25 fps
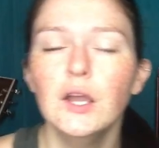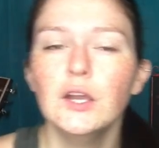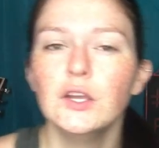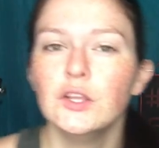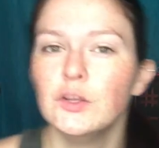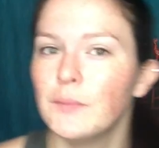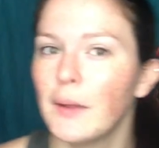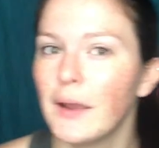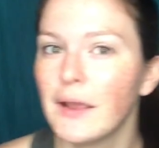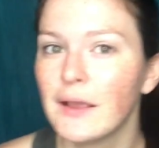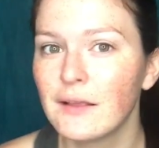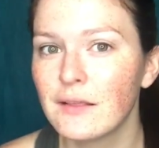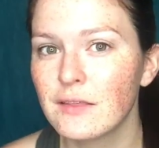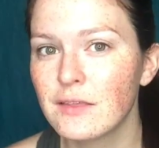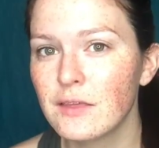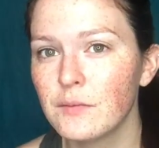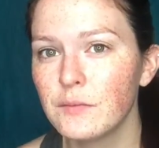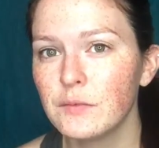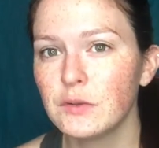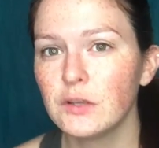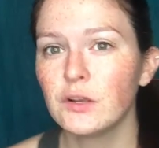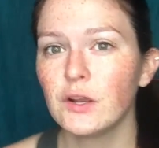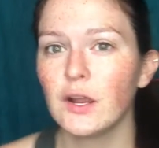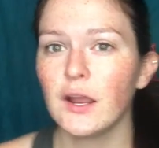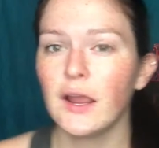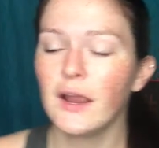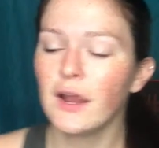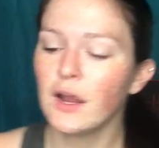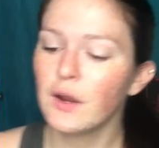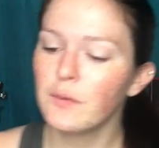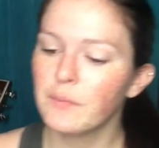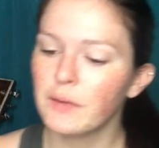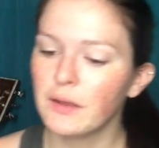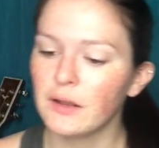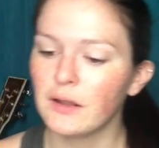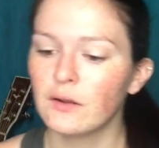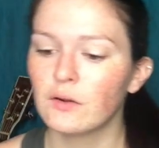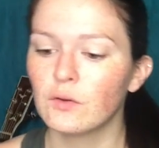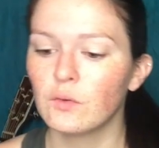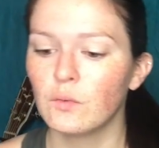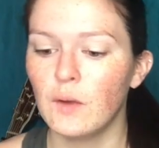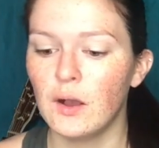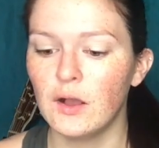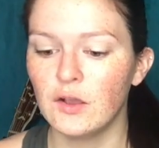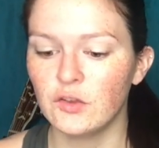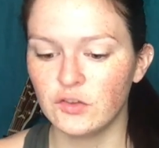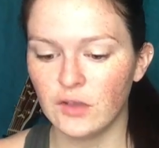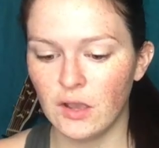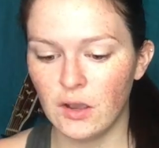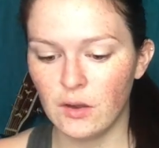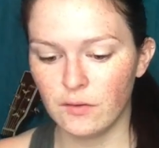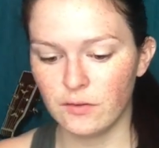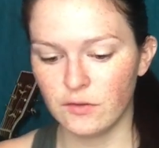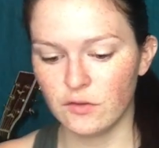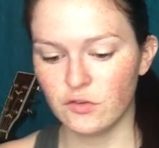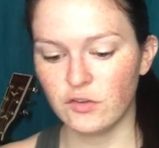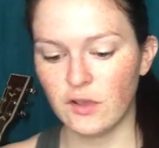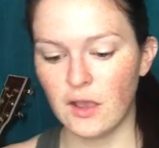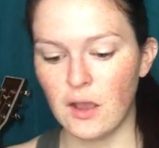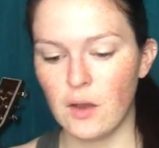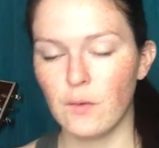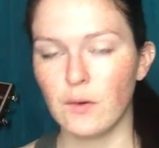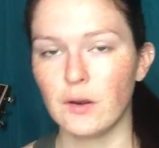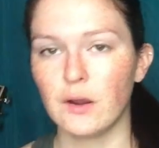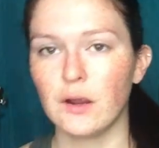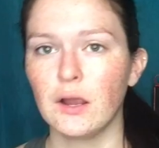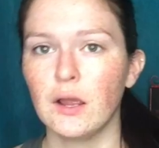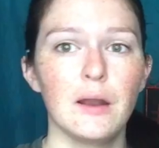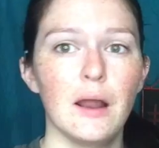you might get some in your hair, but it'll wash out in the shower.